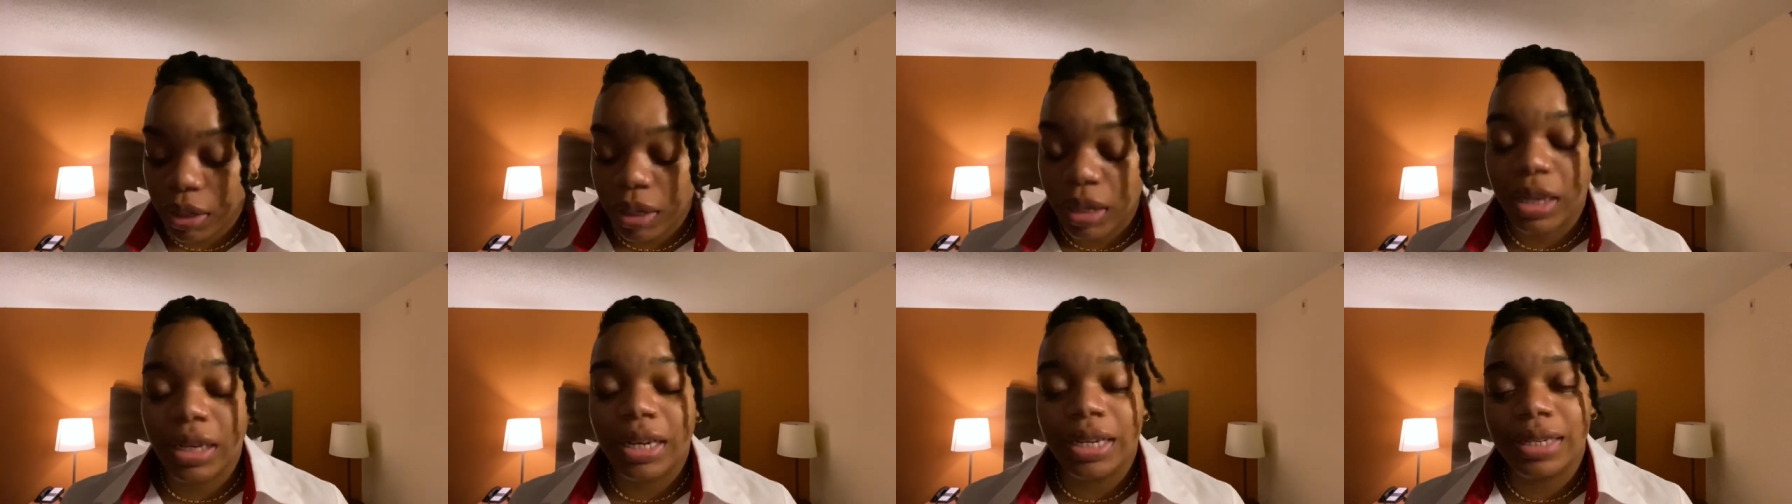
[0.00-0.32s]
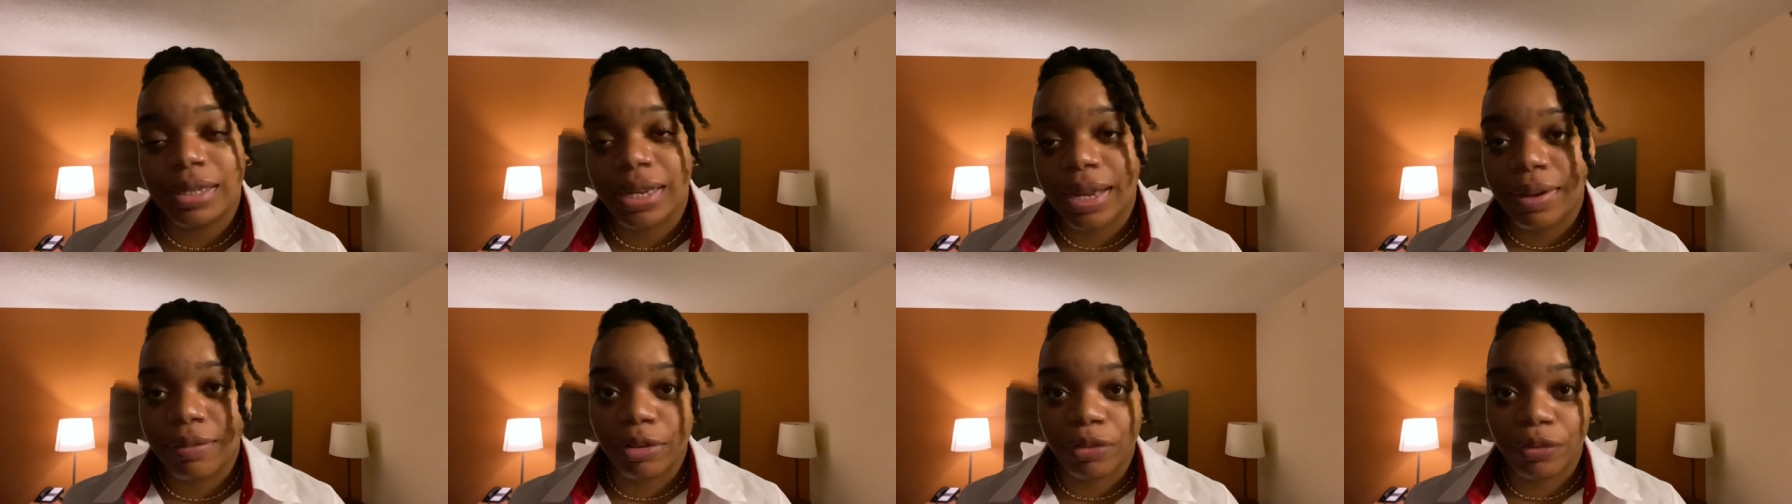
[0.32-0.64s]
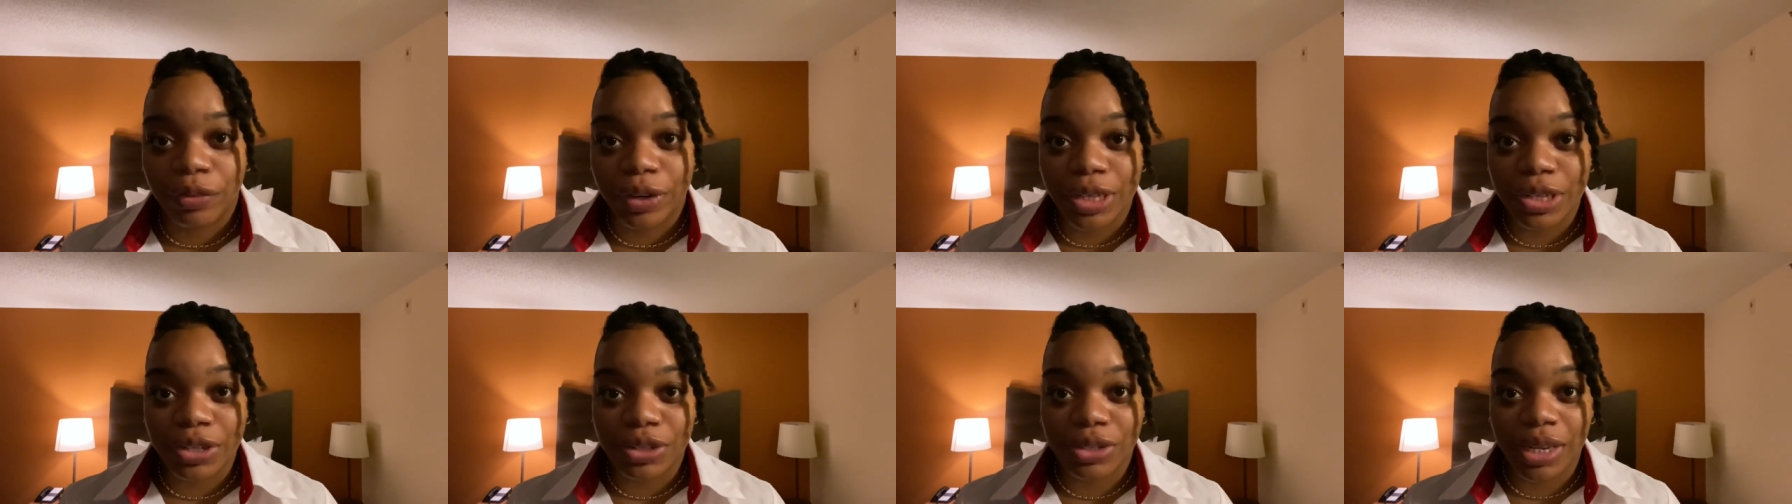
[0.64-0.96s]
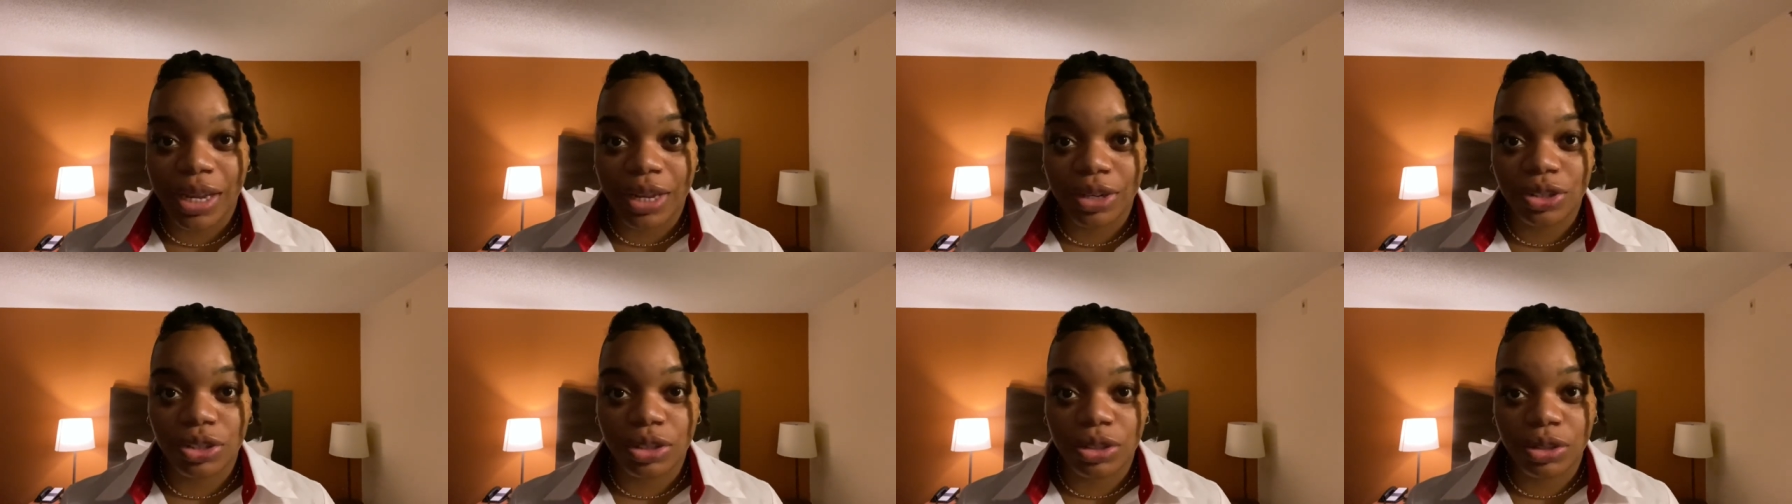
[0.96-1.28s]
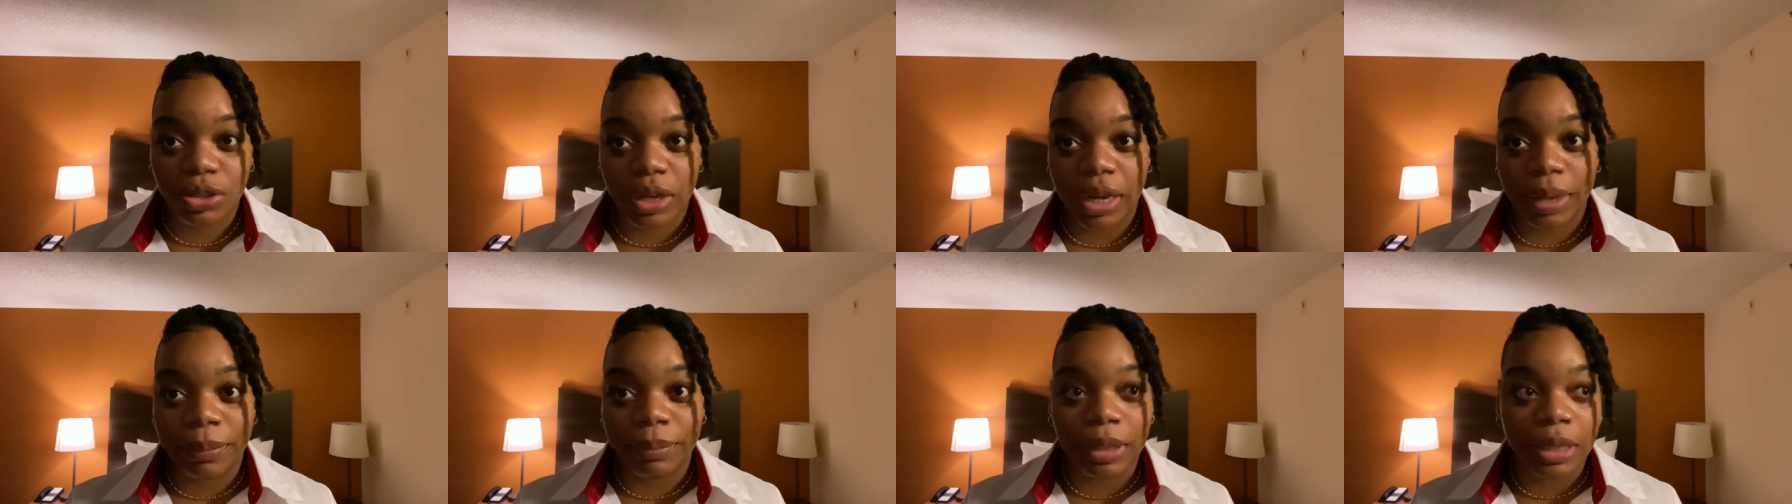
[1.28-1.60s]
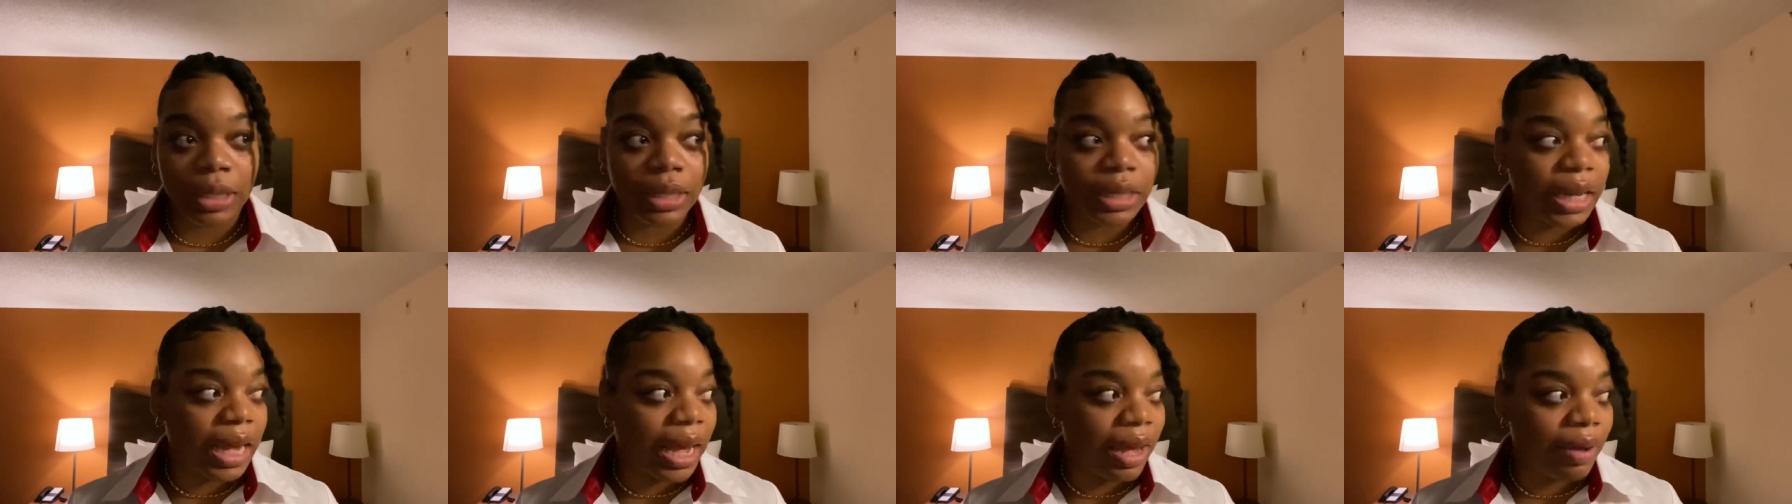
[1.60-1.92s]
It doesn't have a freezer section, so I'm
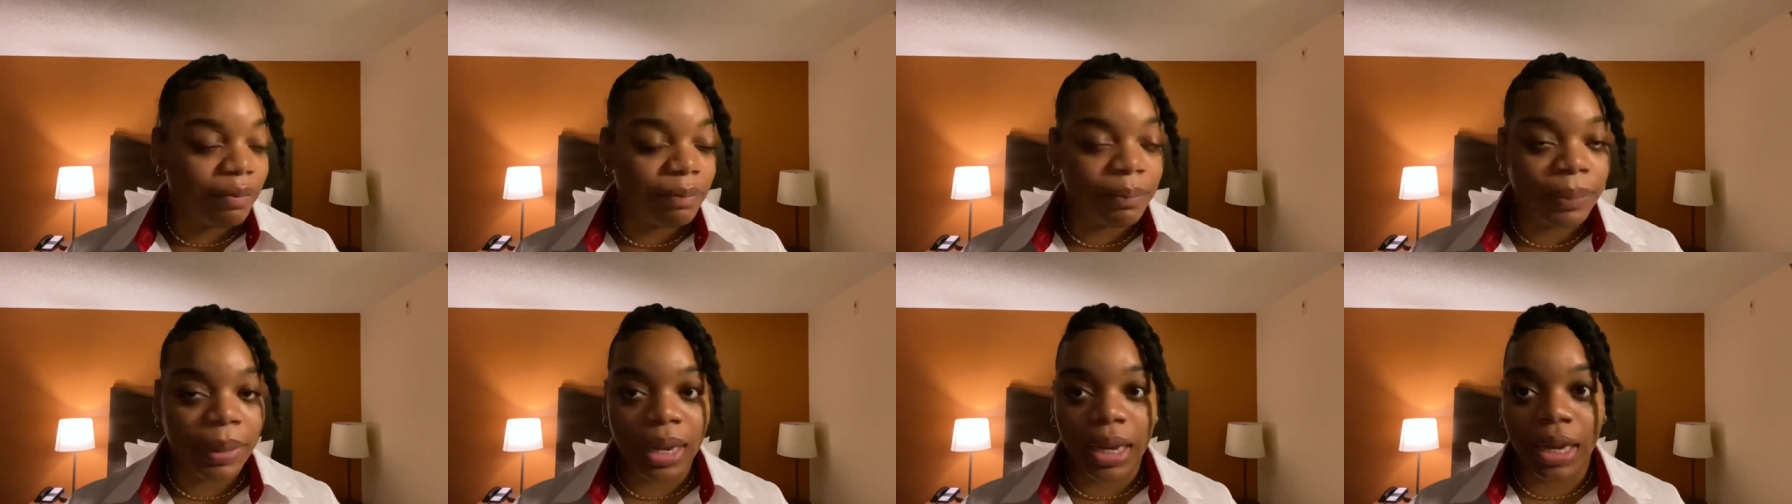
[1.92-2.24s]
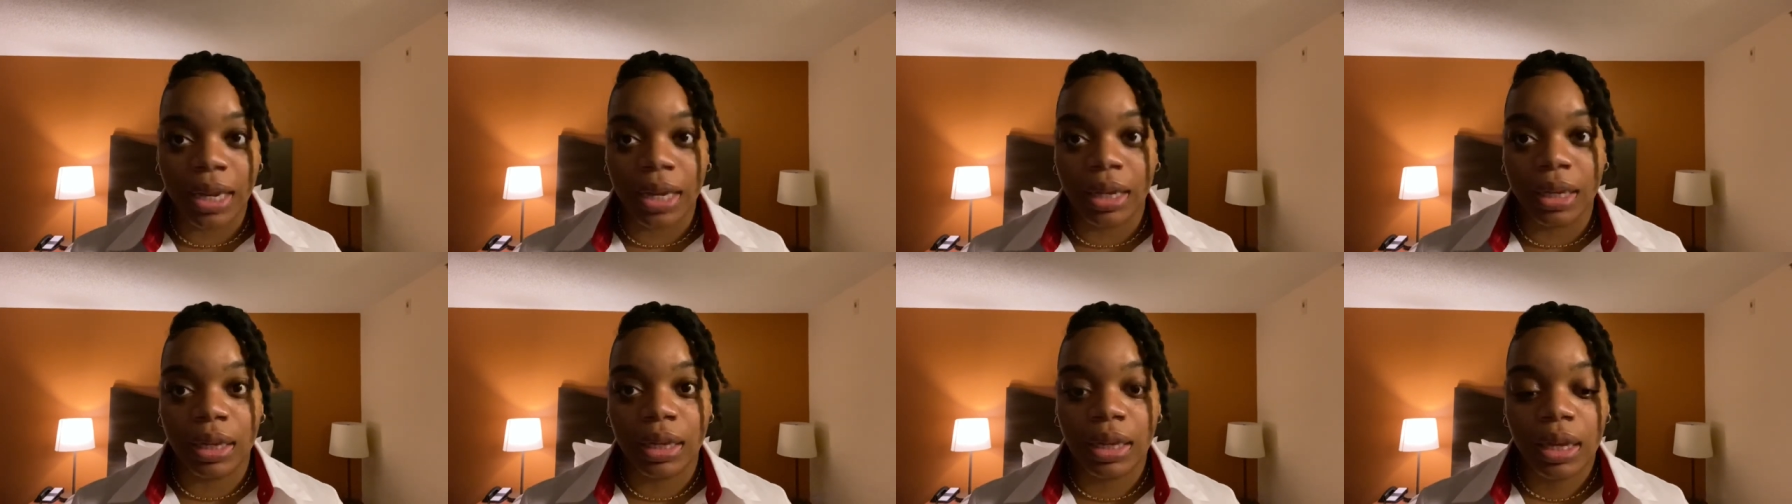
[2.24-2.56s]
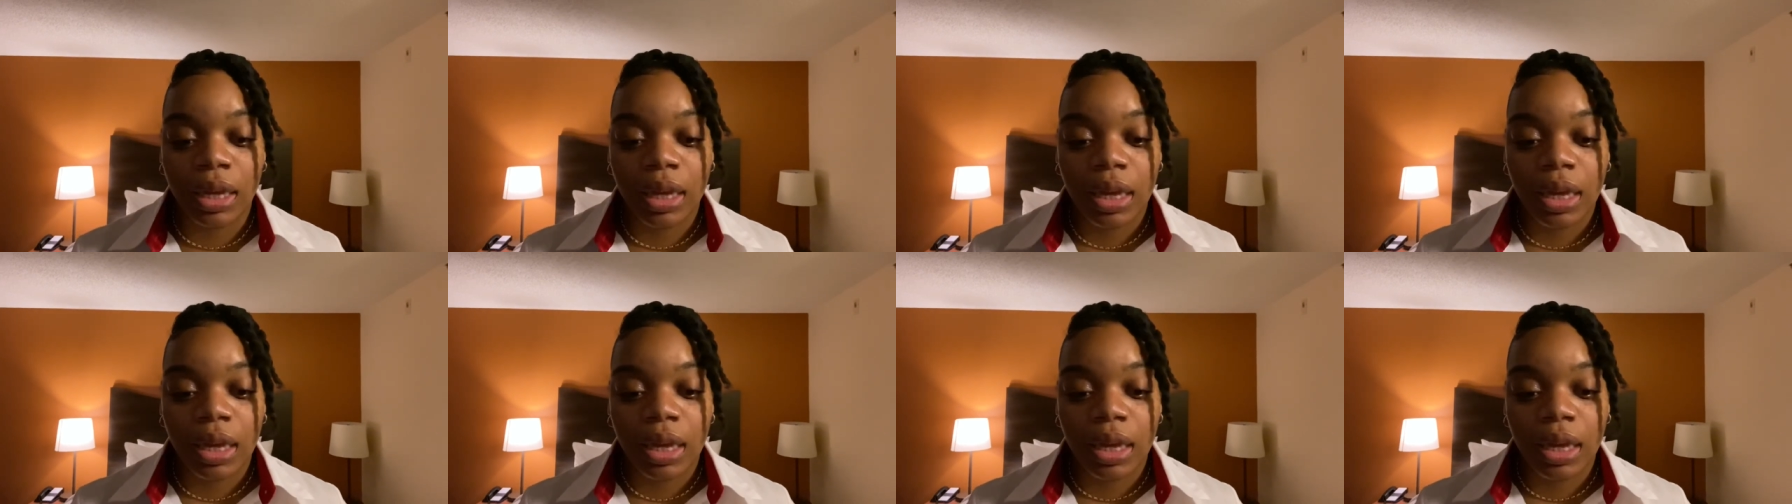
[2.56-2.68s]
gonna have my,